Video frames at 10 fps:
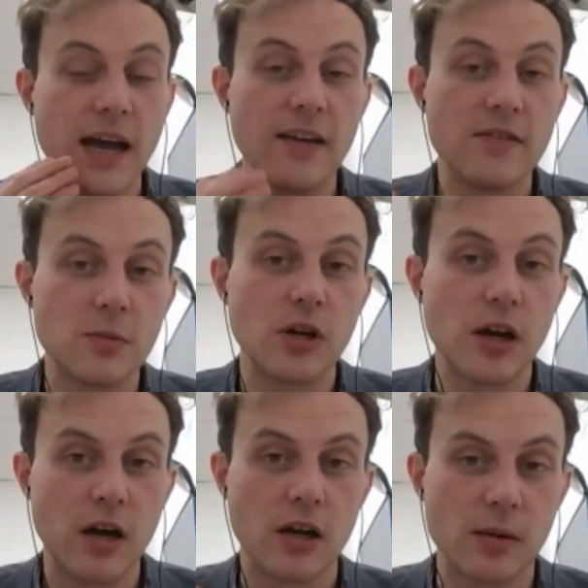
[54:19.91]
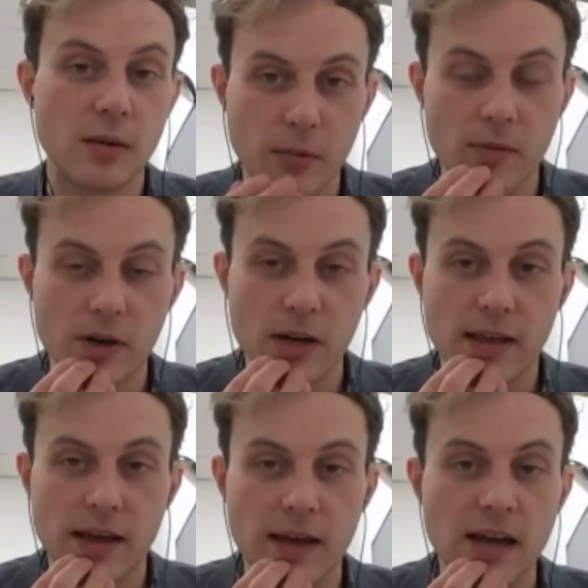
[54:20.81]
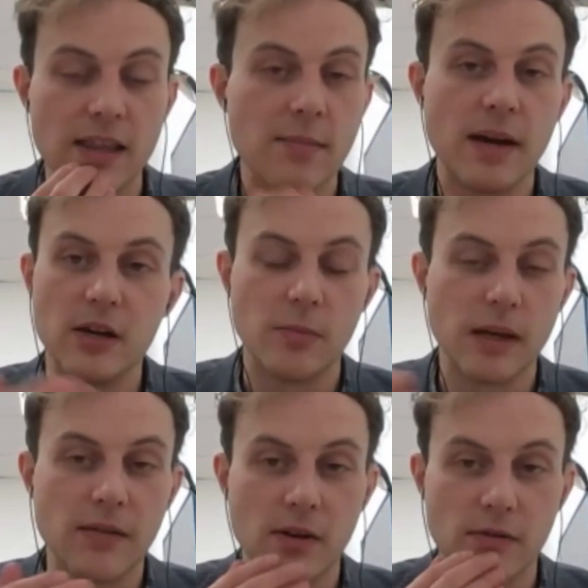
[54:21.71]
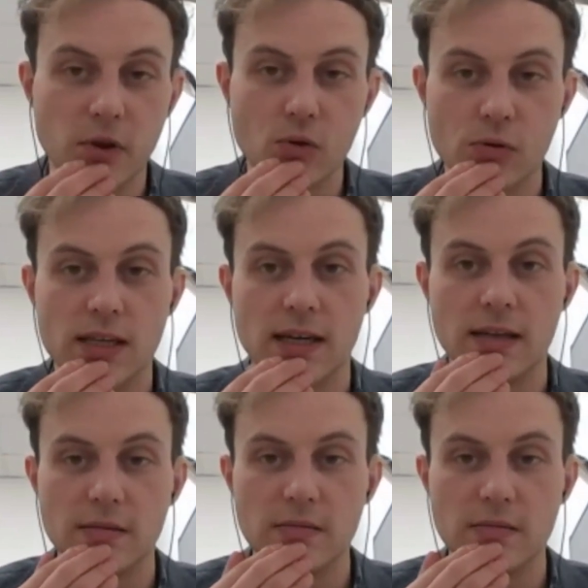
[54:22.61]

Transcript: And if someone can't come up with the money, then they might not be given a funeral date.